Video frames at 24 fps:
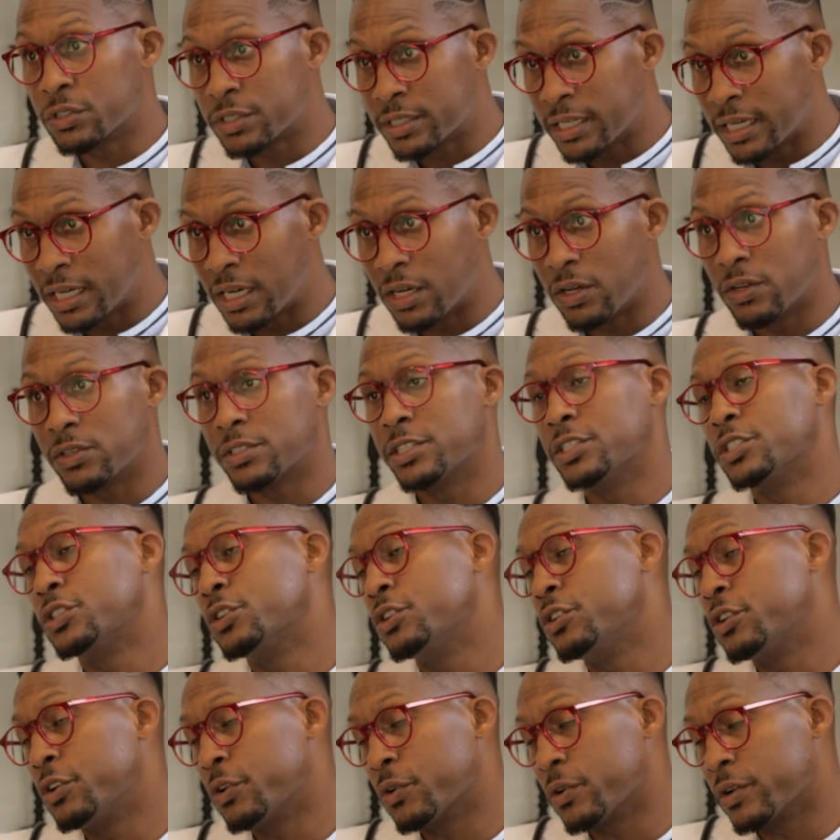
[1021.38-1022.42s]
cells, and to
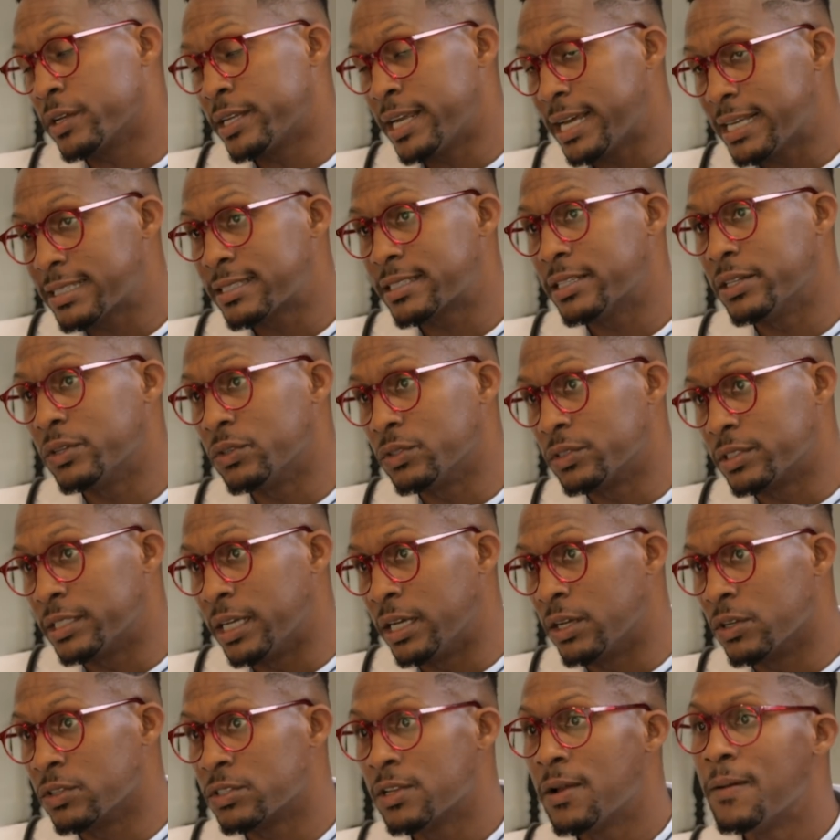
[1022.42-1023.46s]
your intestinal
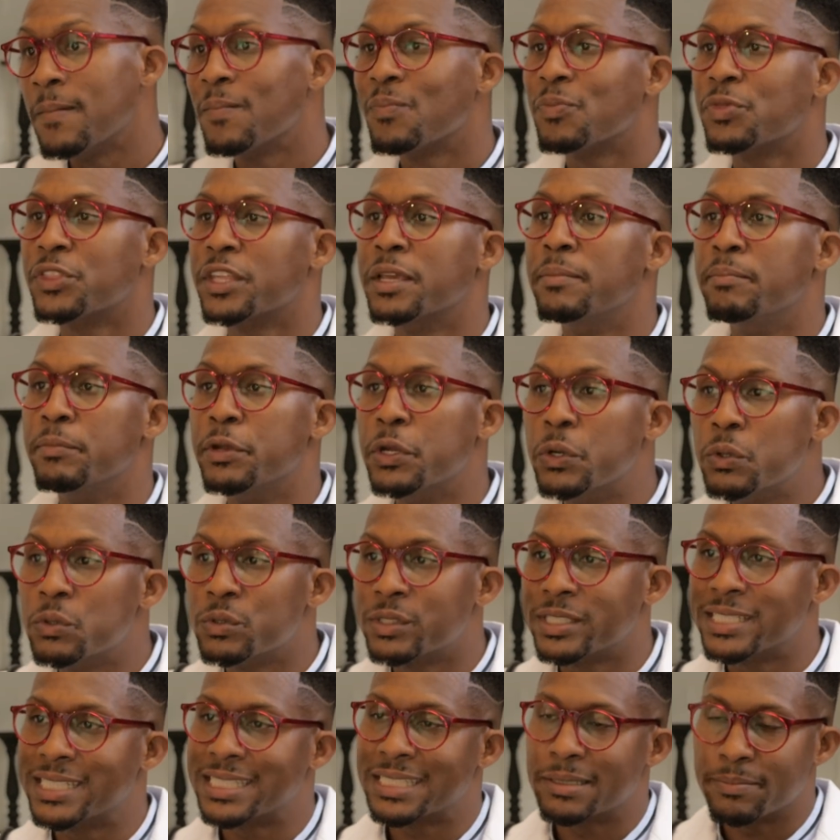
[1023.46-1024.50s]
cells, the immune
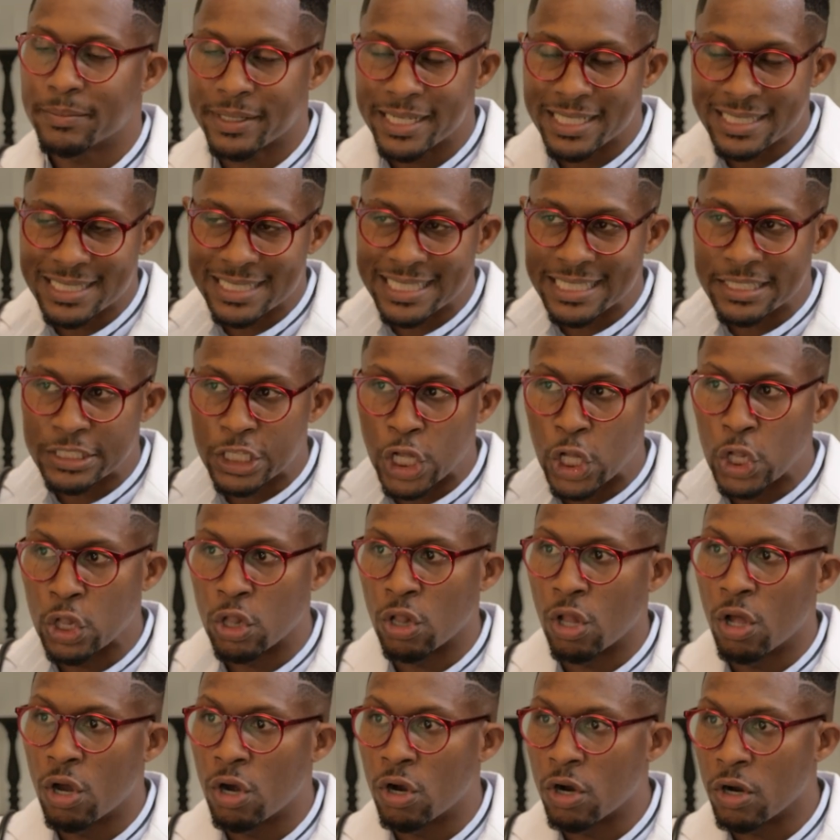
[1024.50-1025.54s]
system gets this
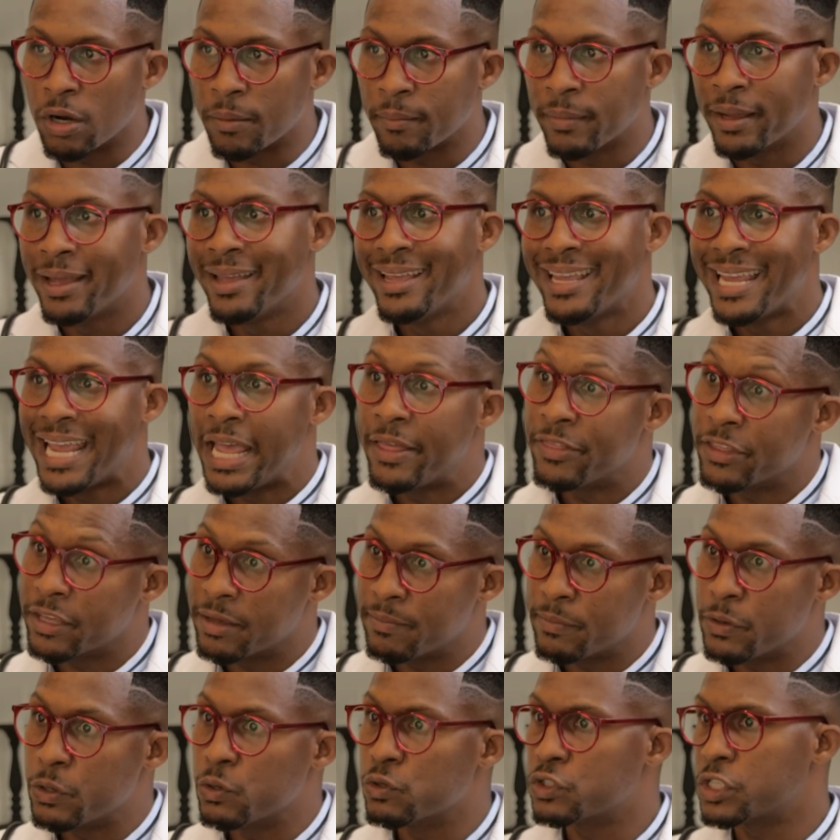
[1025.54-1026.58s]
alarm, and the
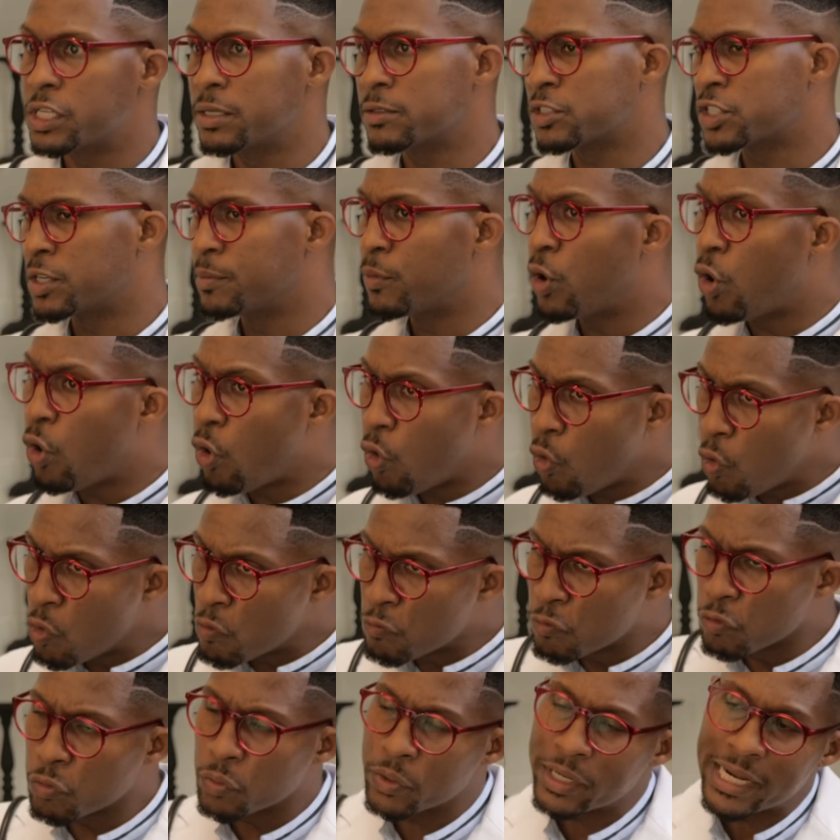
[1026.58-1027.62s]
immune system
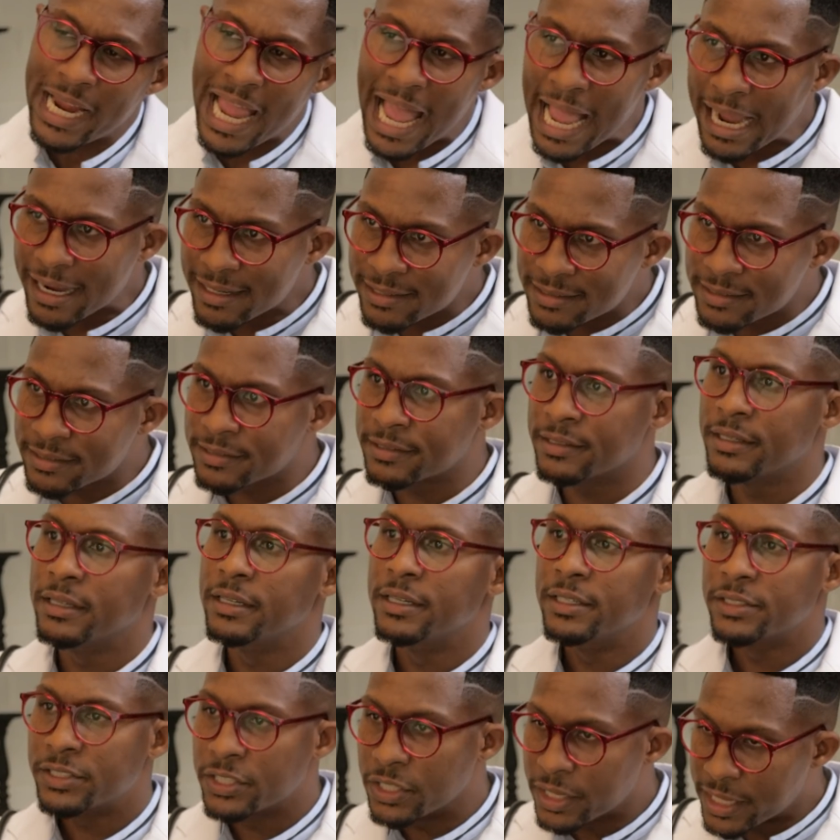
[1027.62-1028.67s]
overreacts
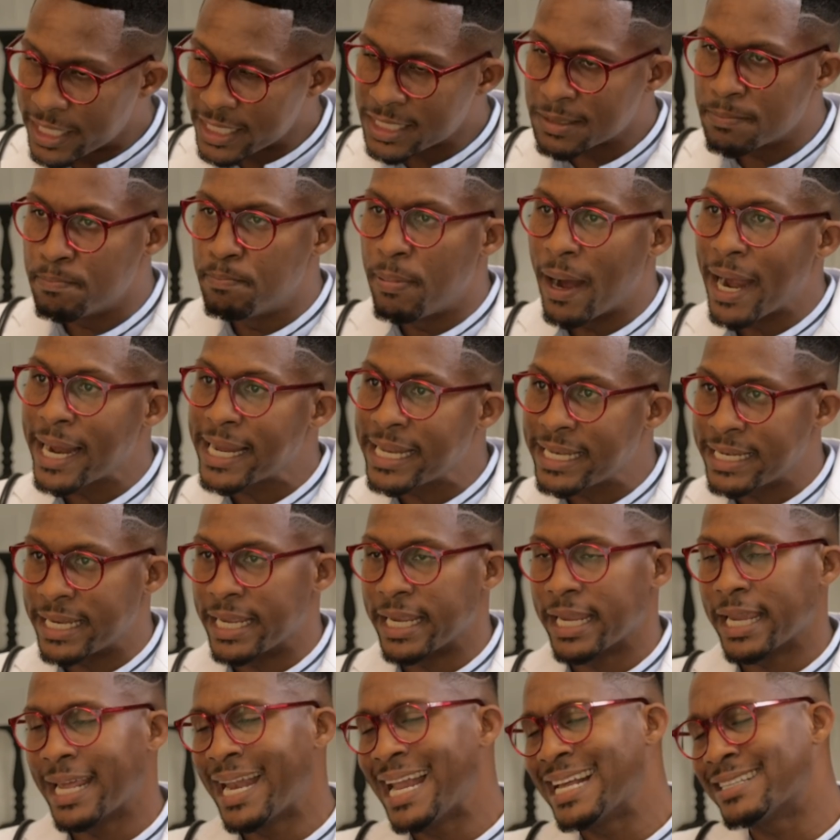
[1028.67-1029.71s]
to this
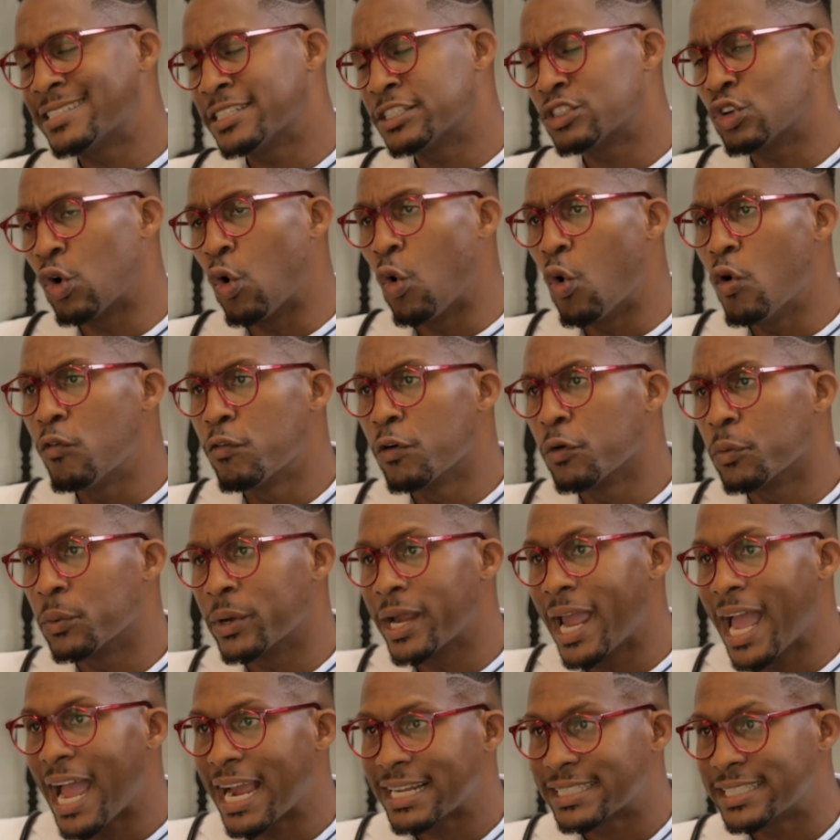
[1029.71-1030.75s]
binding. And as it's
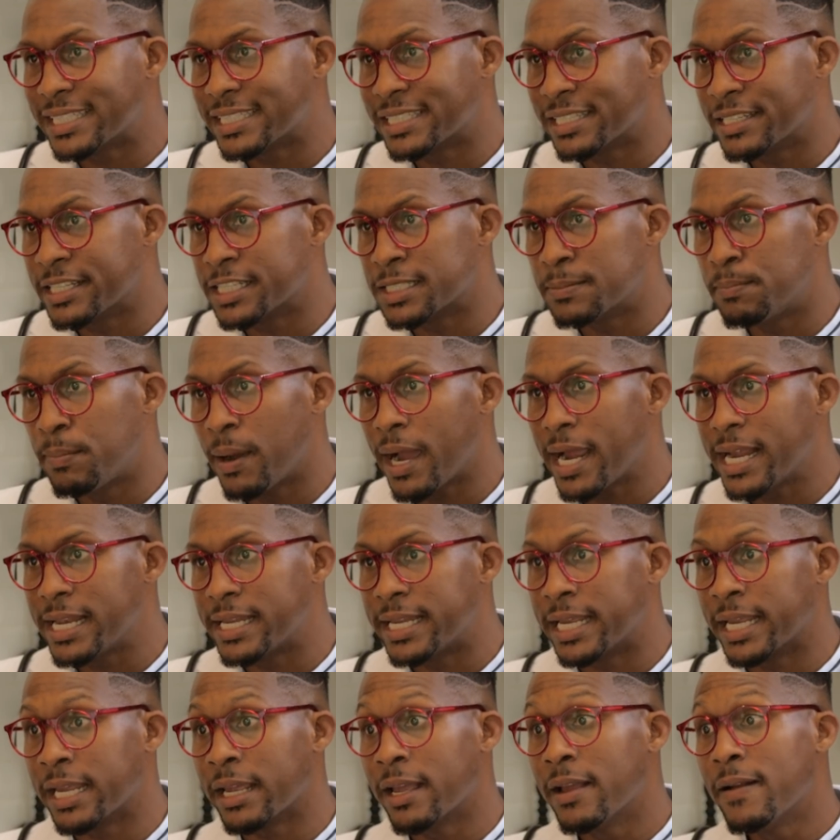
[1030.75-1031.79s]
overreacting to this
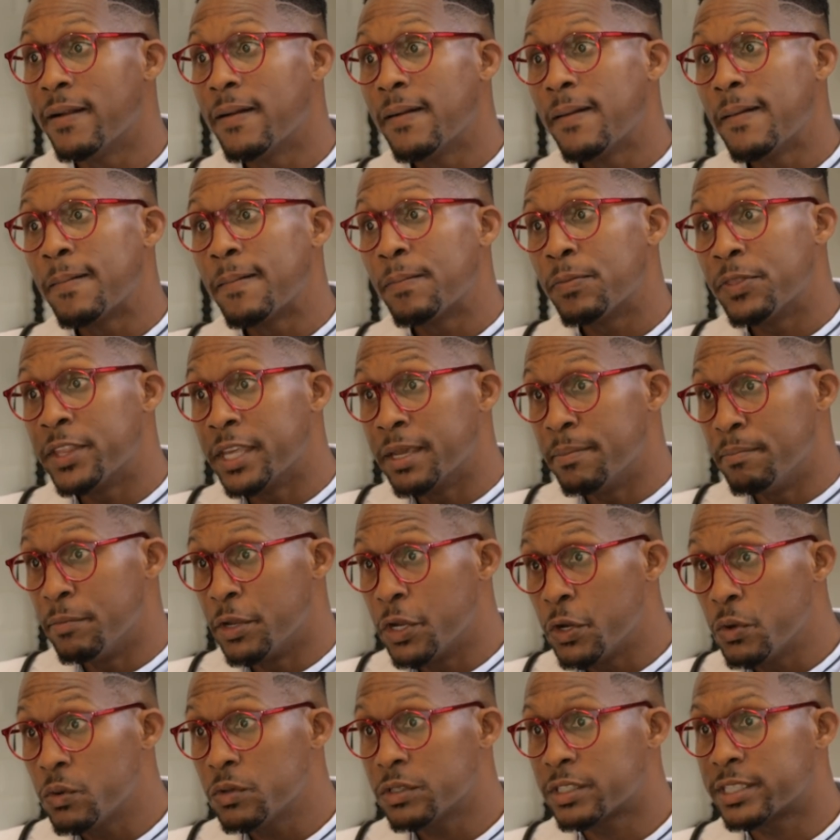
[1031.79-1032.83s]
binding, the
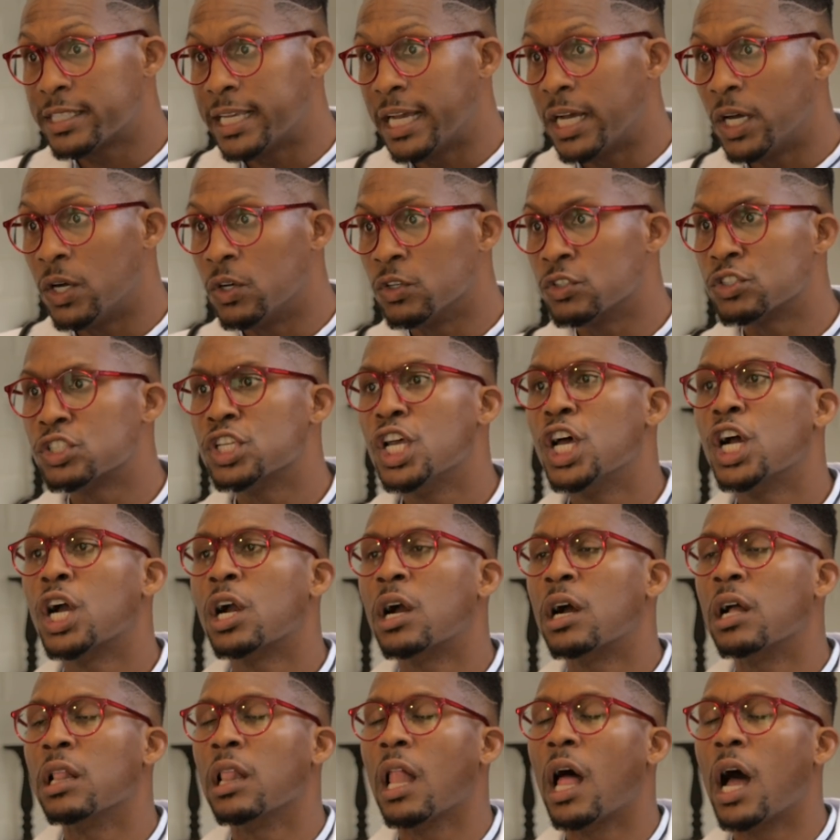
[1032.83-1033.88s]
immune cells
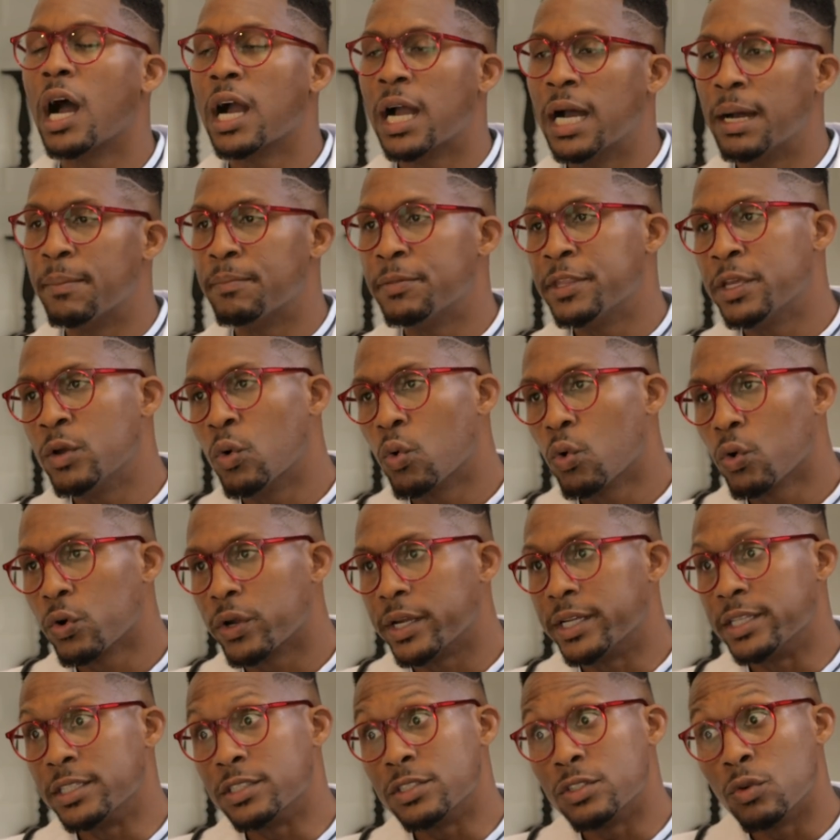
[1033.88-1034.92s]
clog up the
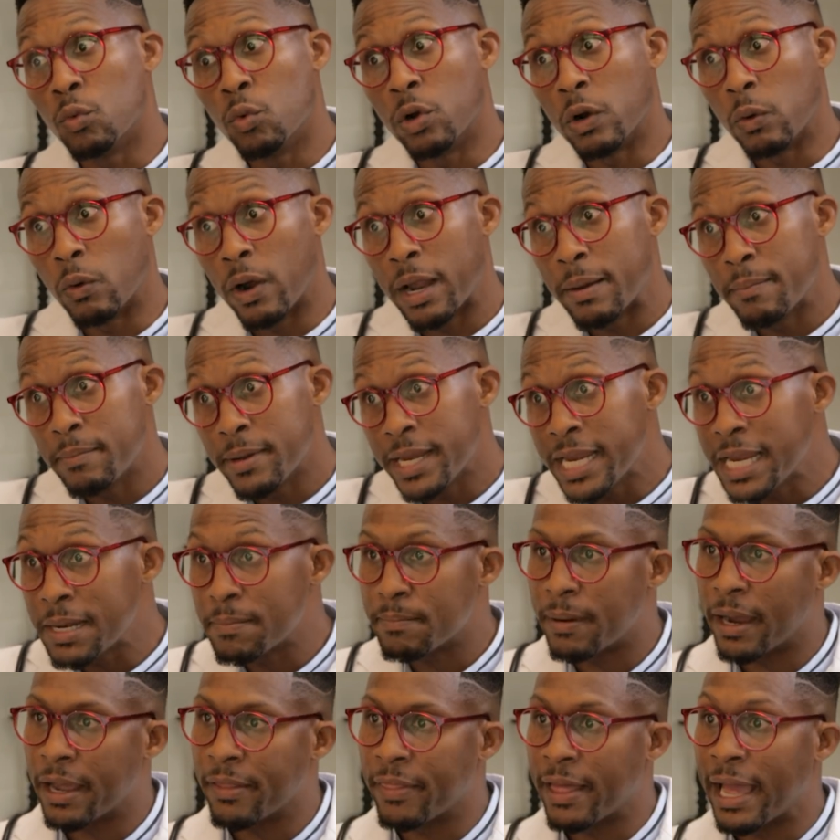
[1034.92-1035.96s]
organs. What do I mean
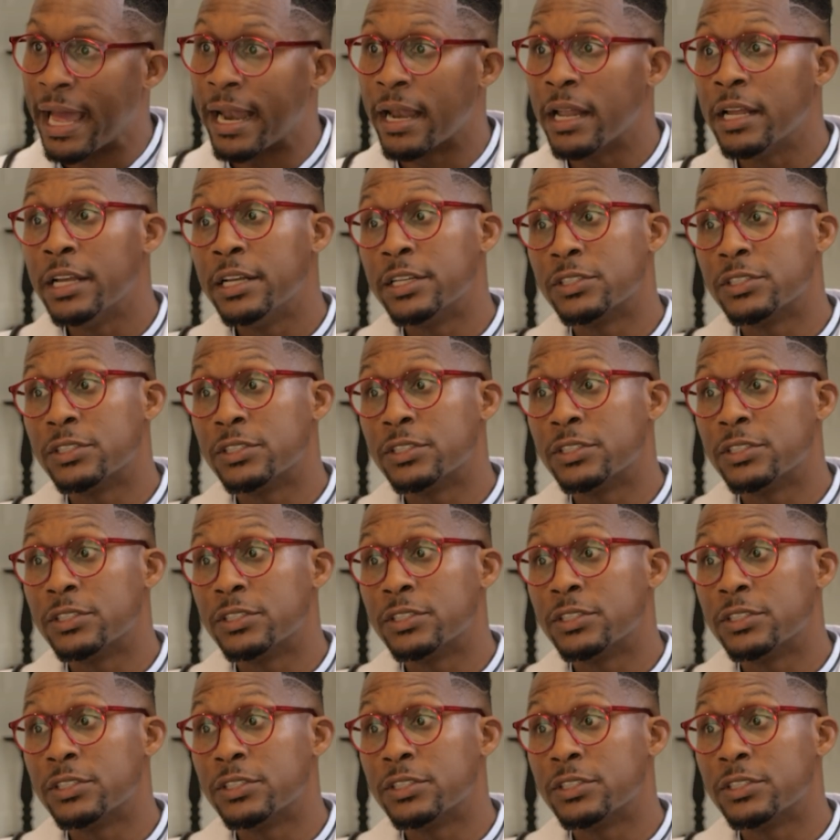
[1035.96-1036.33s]
by that?